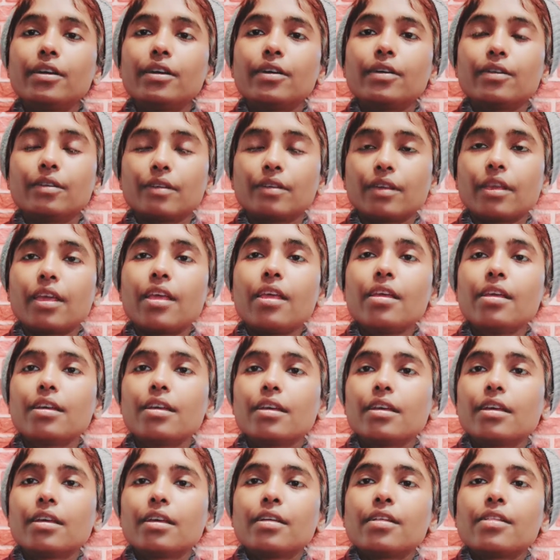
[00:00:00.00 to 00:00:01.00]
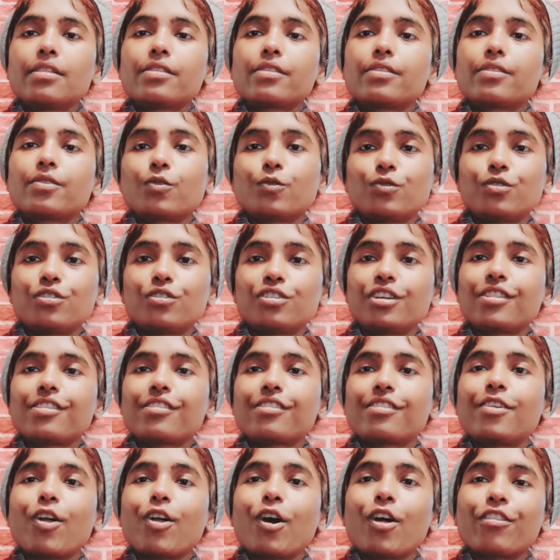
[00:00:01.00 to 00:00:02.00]
Okay, so don't just
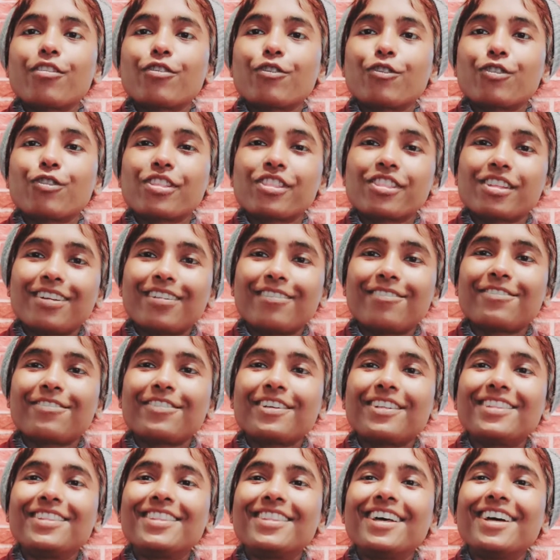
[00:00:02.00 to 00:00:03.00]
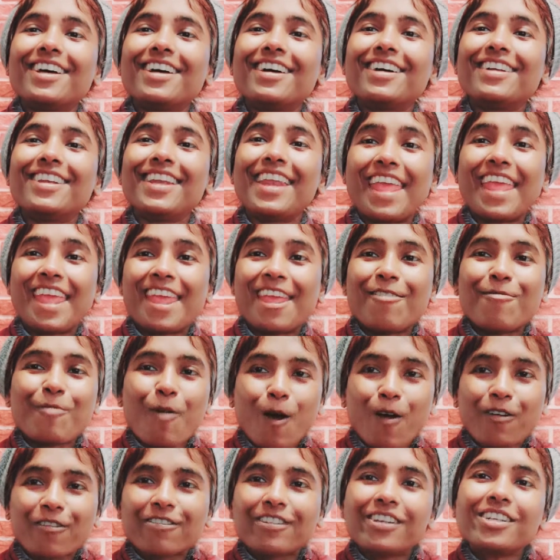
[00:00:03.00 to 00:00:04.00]
lost yourself in the name
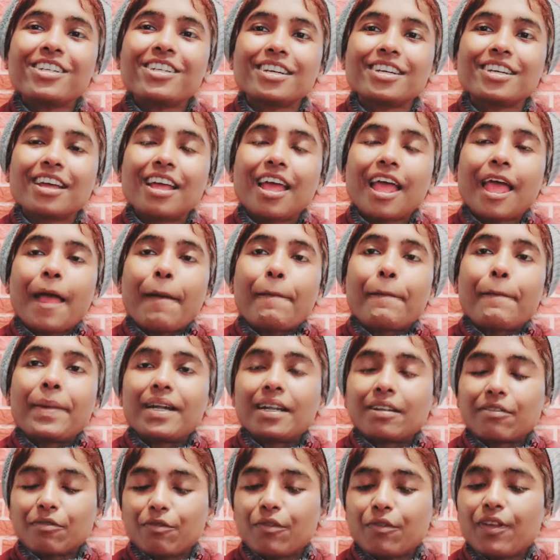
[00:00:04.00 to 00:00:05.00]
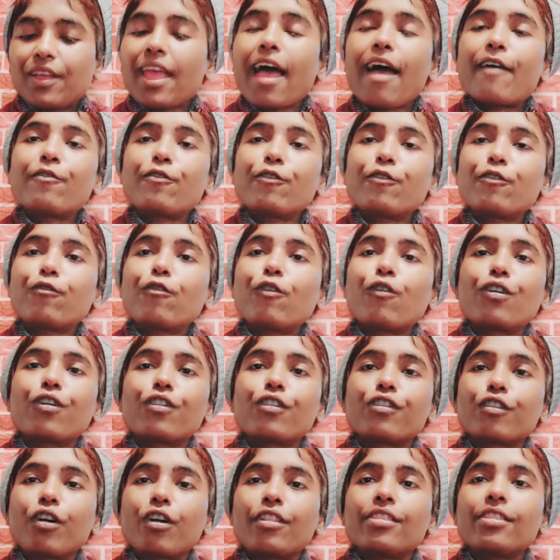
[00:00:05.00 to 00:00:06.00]
of it, but we have to focus
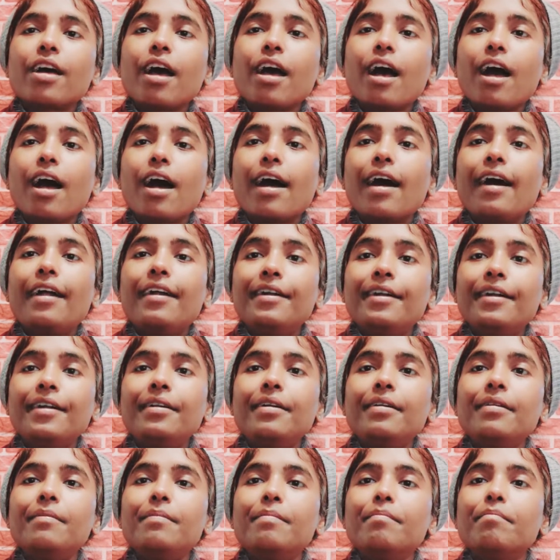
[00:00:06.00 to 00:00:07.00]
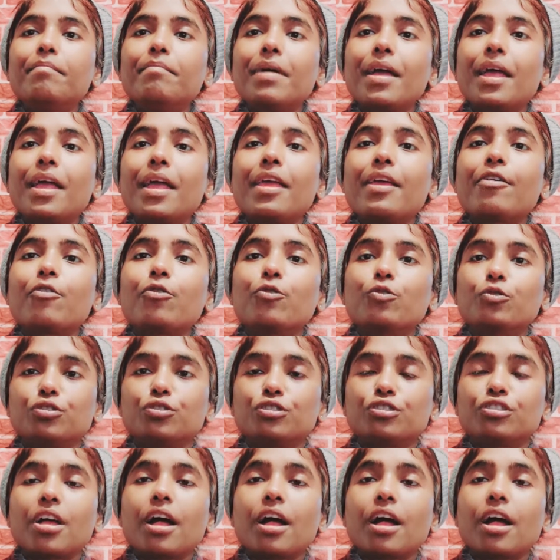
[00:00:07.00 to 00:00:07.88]
on the Annamaya Kosh.